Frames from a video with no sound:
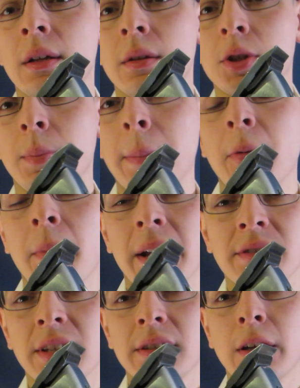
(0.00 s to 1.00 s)
Some people may
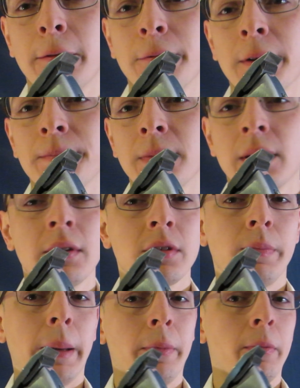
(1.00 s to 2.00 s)
say different.
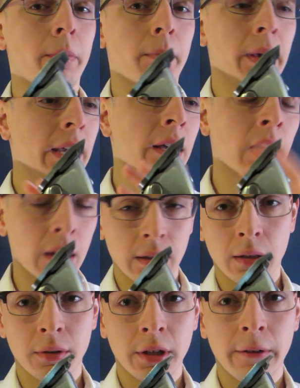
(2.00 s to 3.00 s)
Some people may cut a
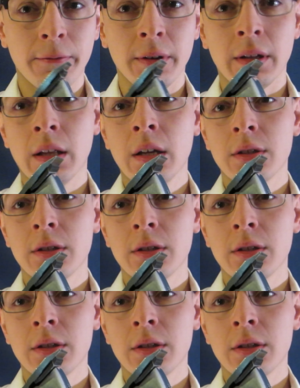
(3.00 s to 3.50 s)
little different.